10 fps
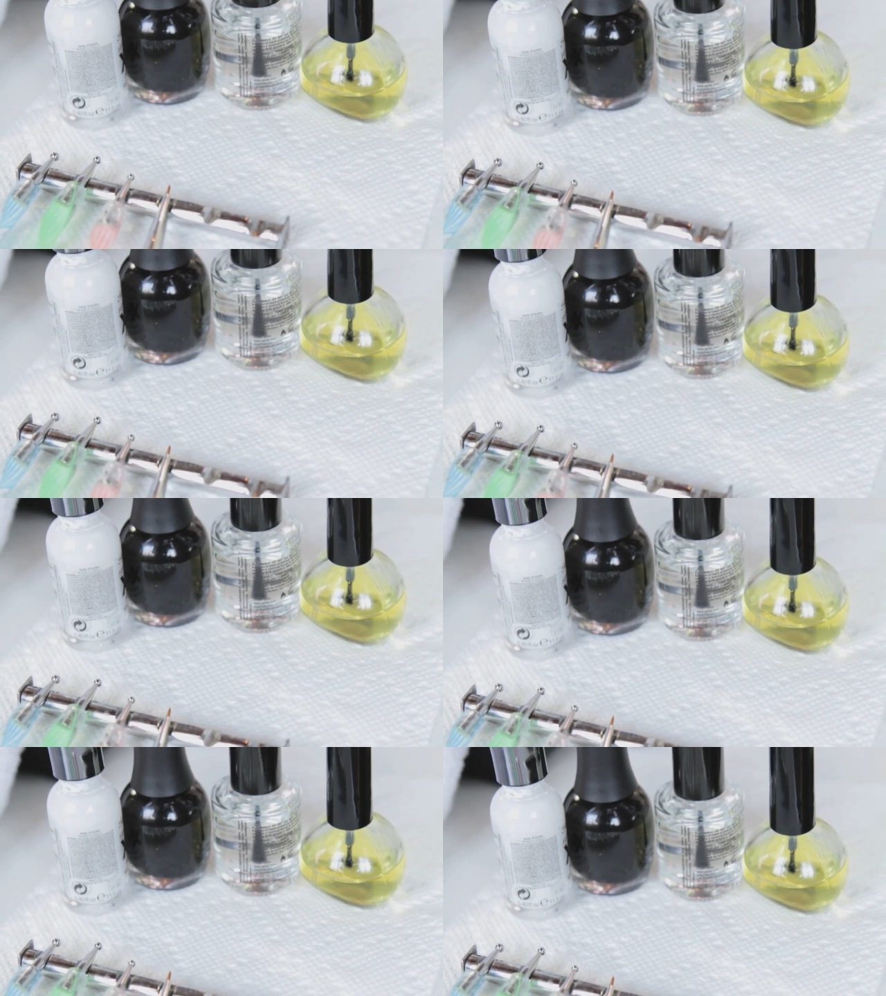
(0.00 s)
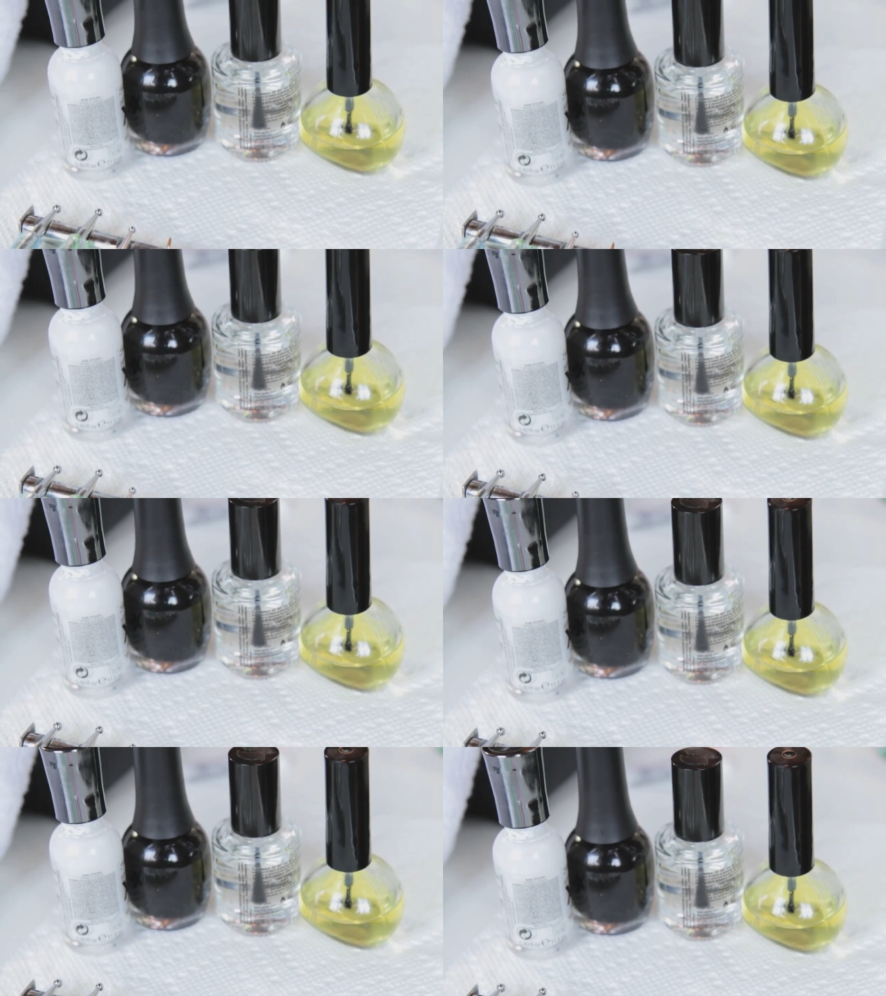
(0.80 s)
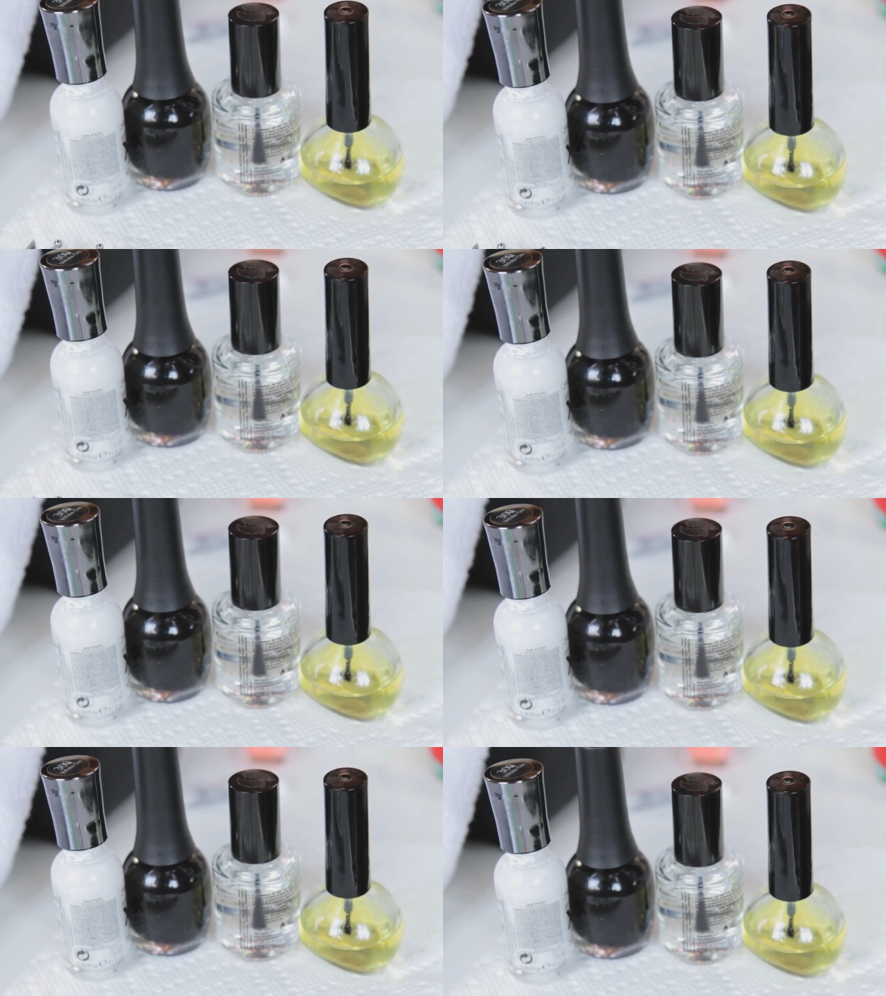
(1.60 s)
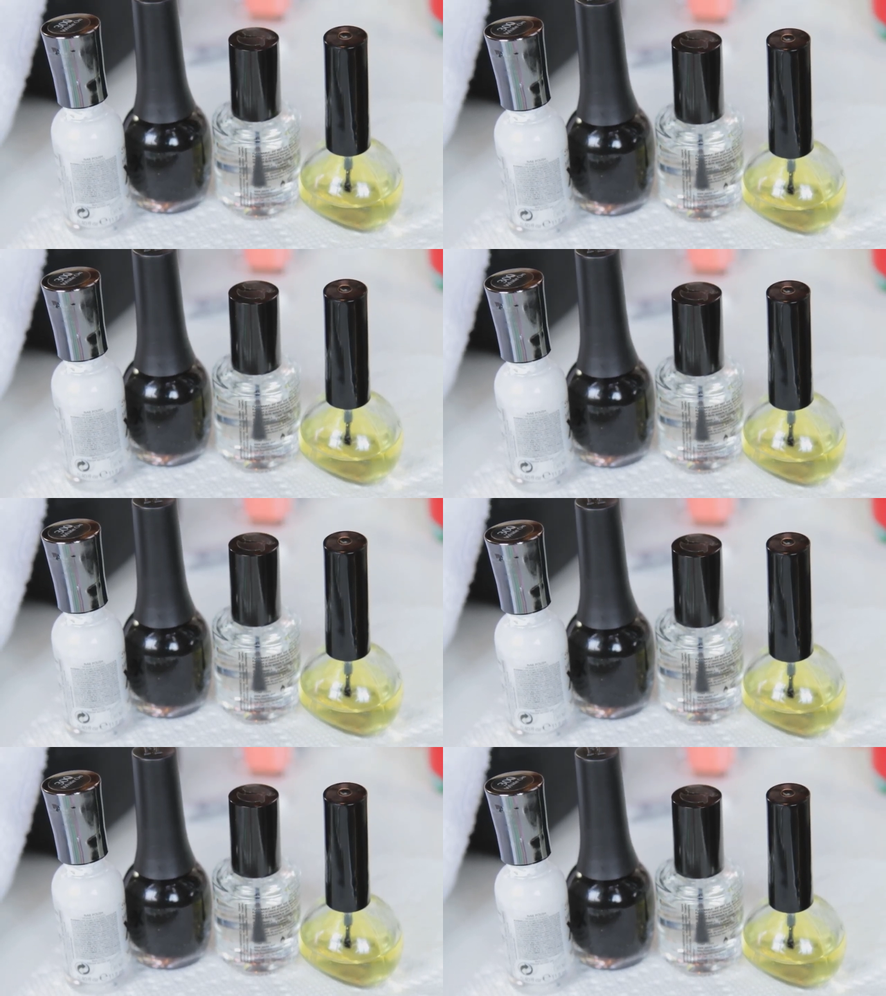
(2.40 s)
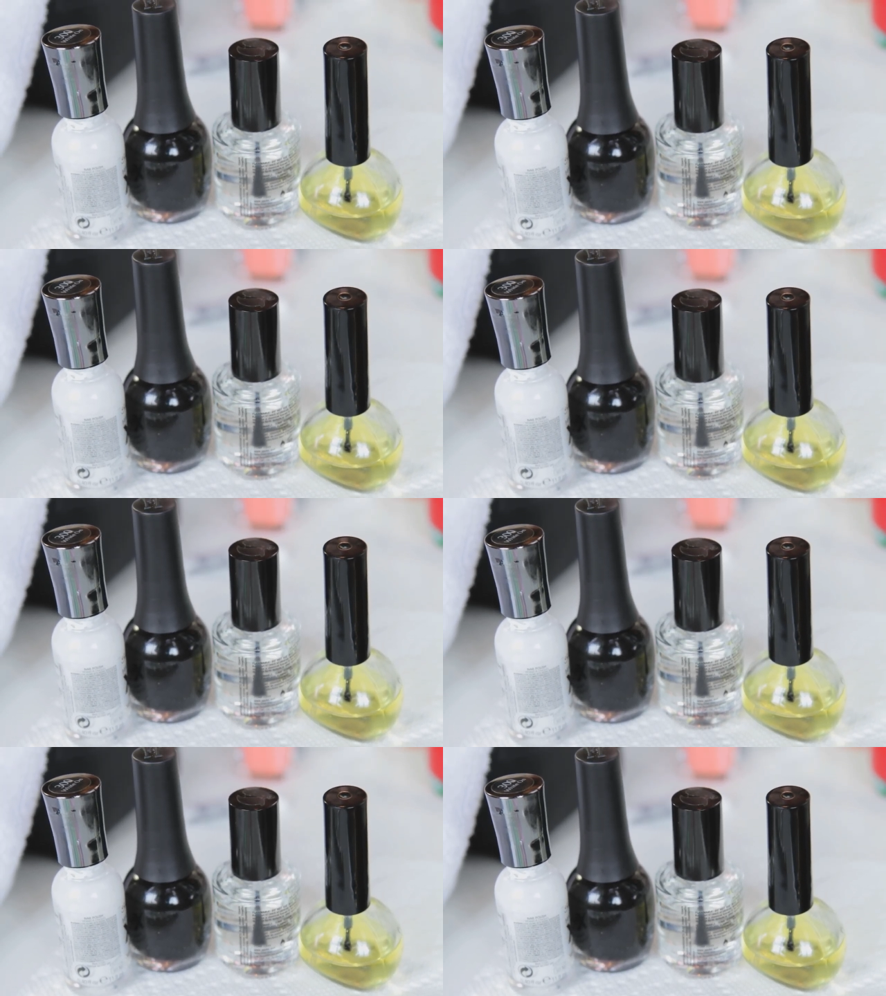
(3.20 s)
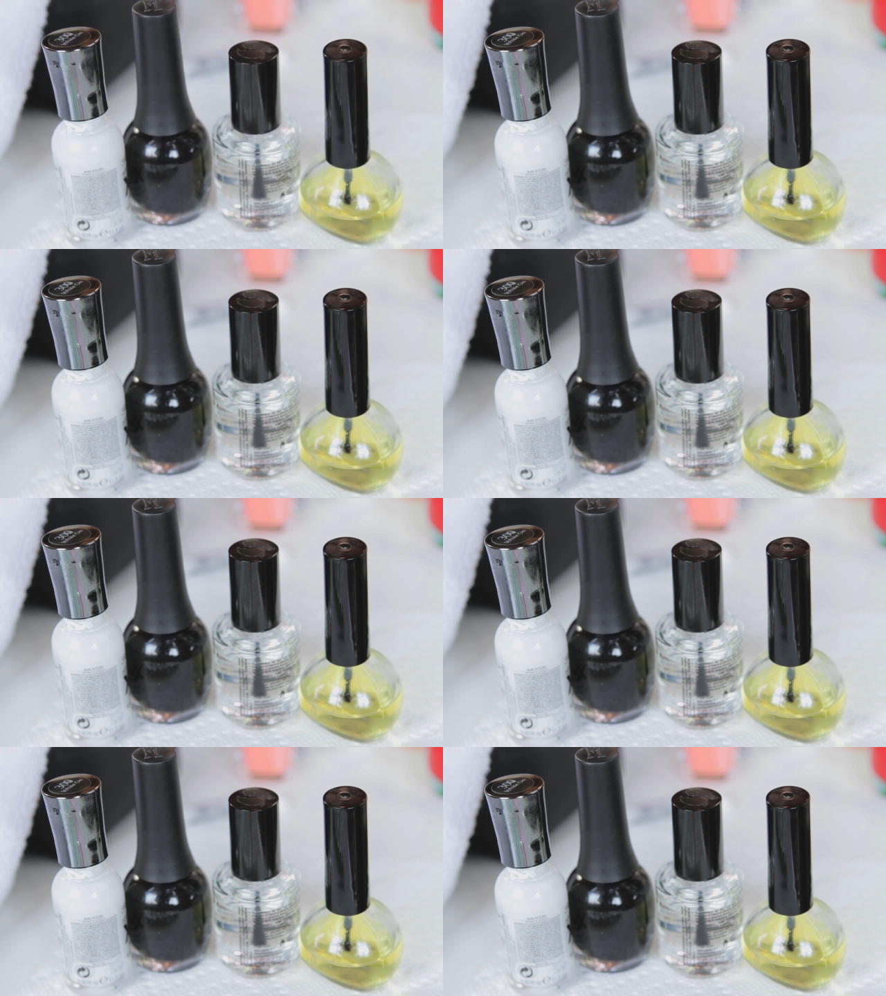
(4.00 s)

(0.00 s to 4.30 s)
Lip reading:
No face is visible, so there are no lips to read.